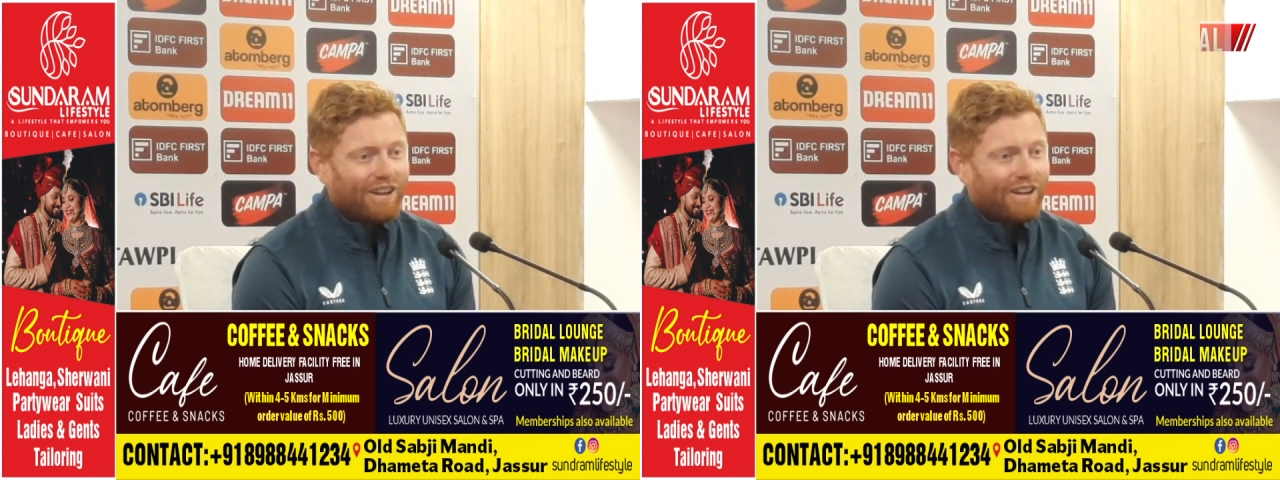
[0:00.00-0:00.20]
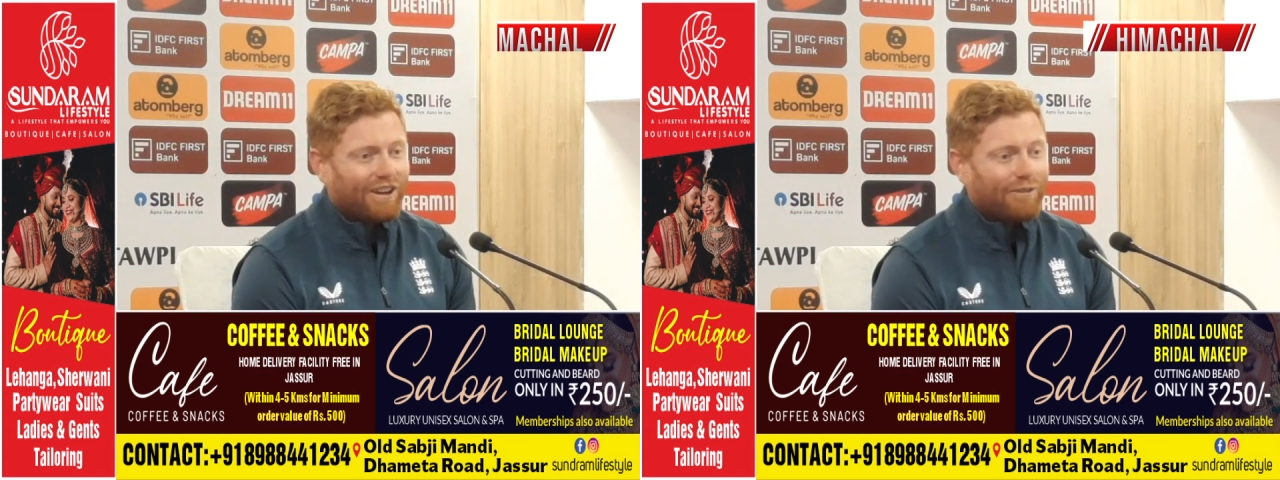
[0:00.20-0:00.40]

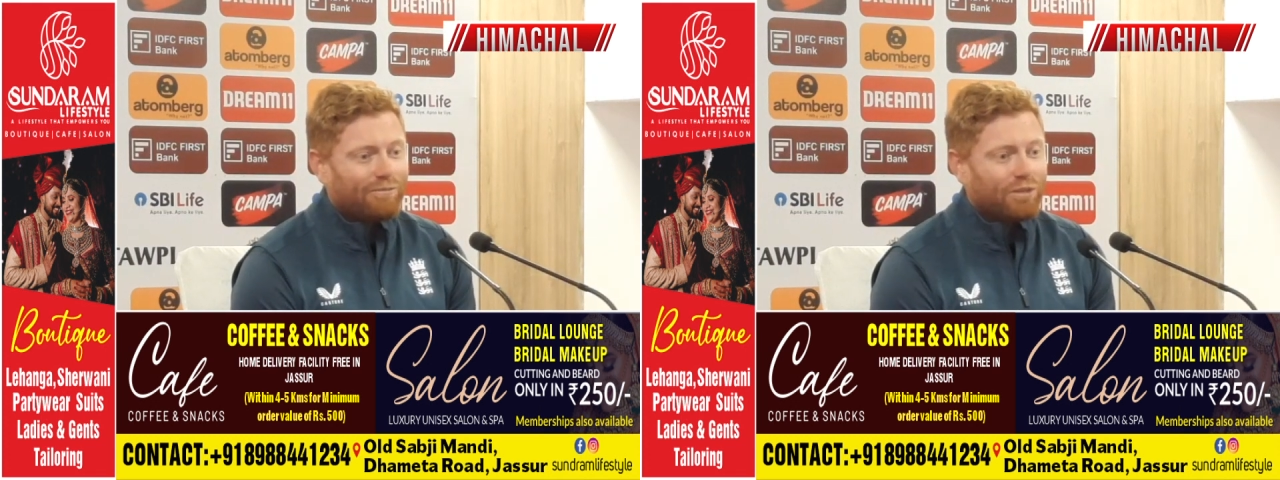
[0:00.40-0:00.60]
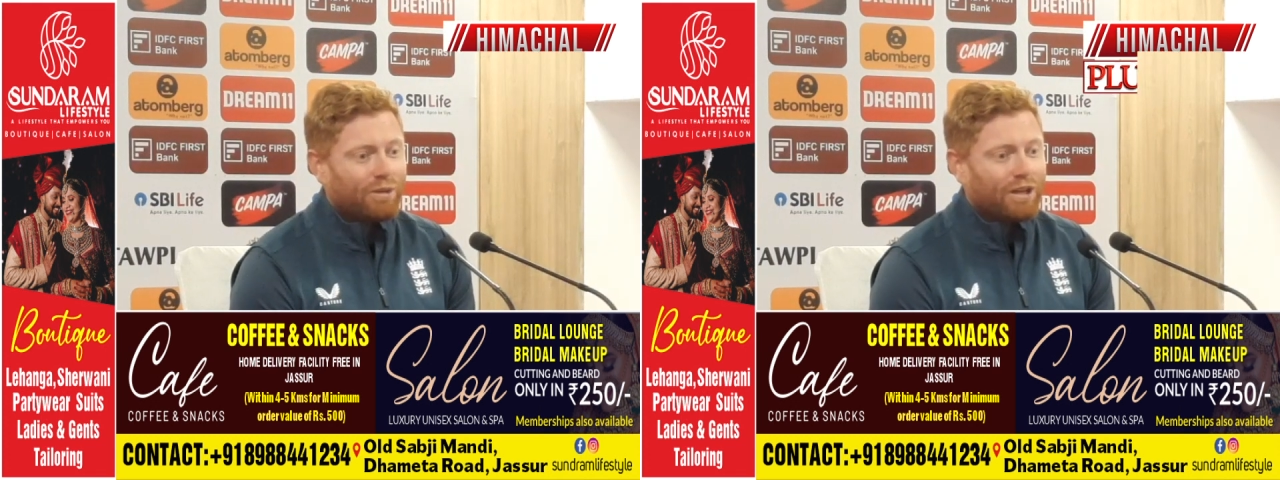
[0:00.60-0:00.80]

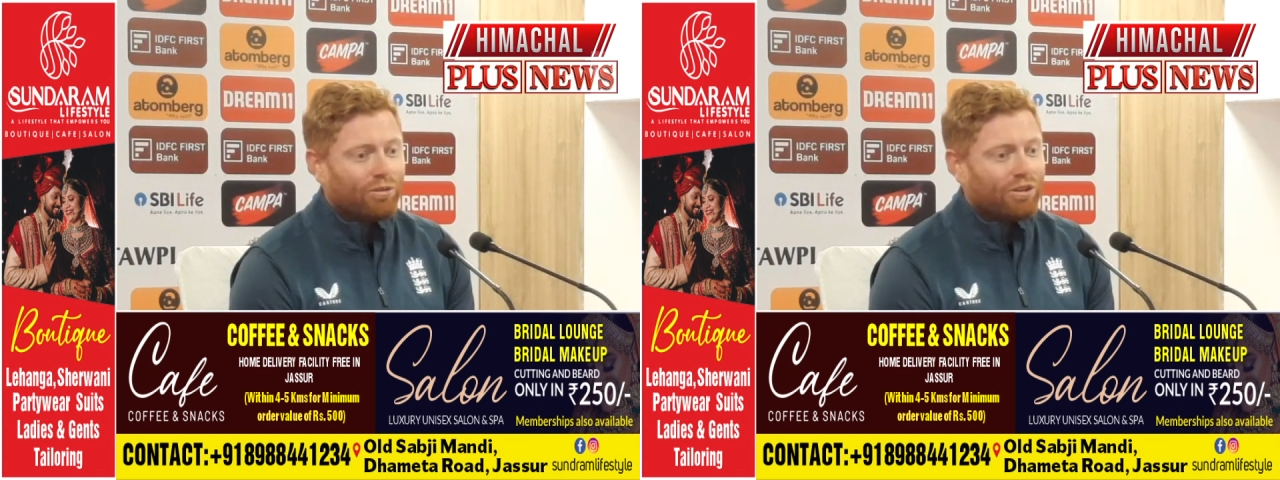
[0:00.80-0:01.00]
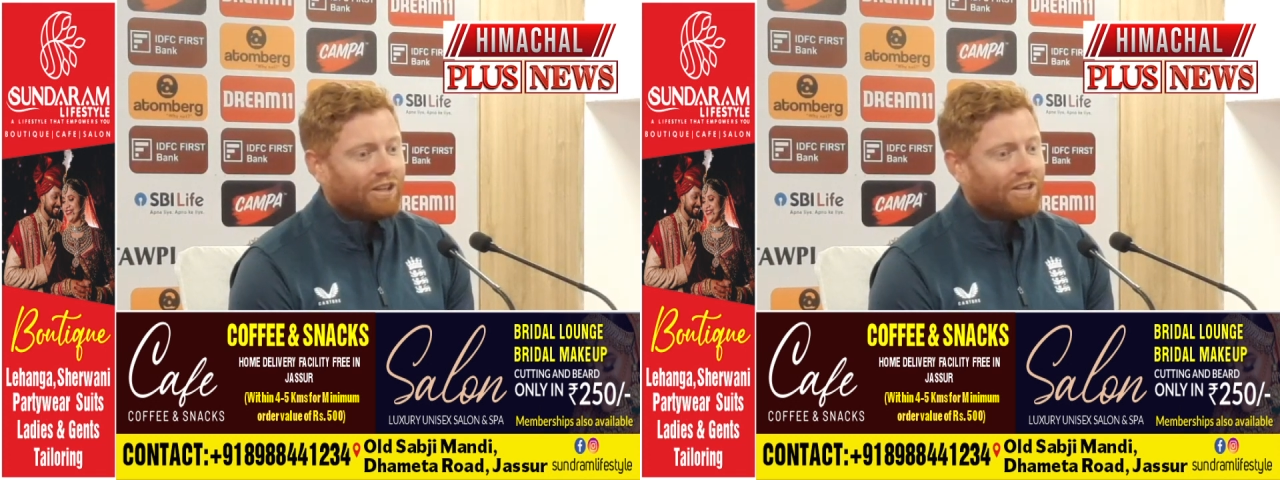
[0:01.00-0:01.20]
no matter
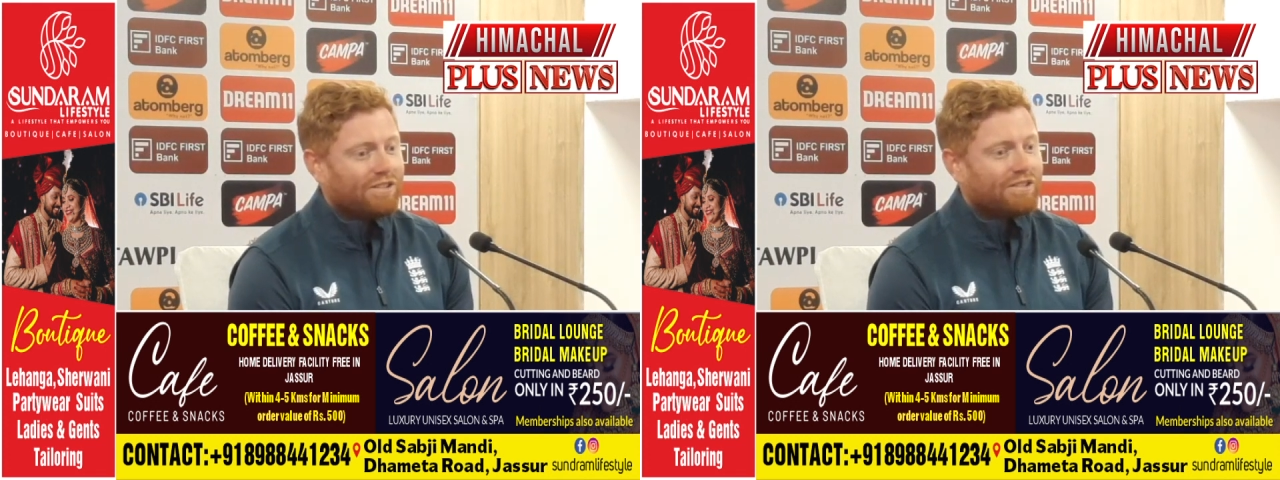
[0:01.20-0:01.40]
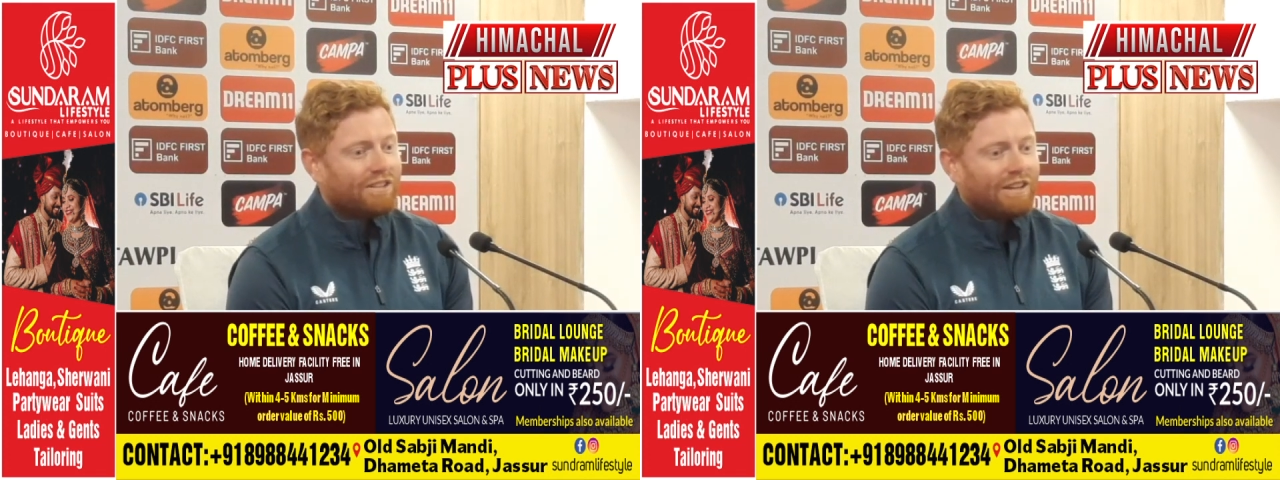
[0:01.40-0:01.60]
what it
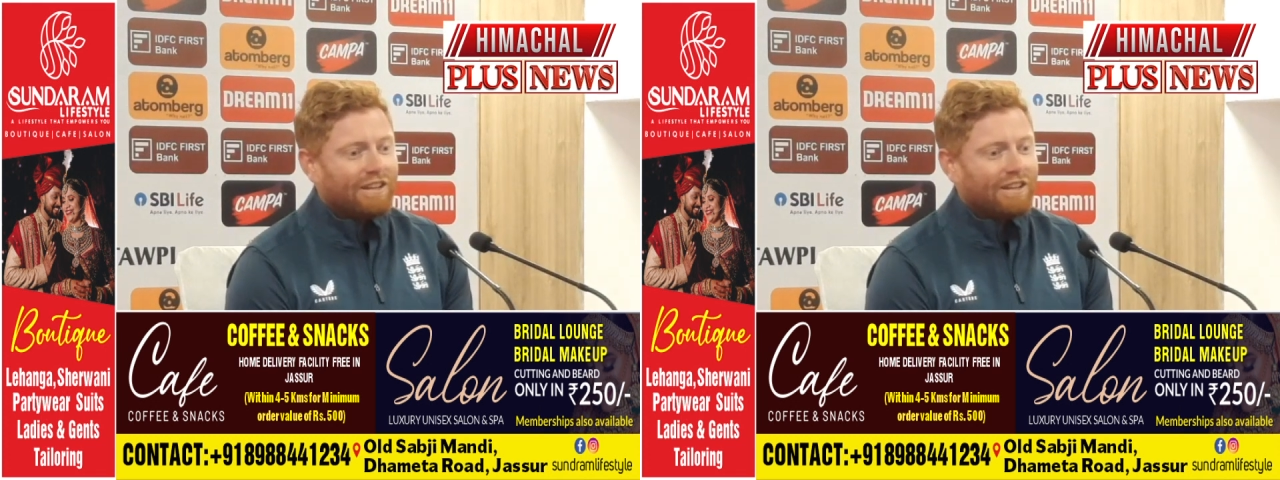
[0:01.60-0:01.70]
is.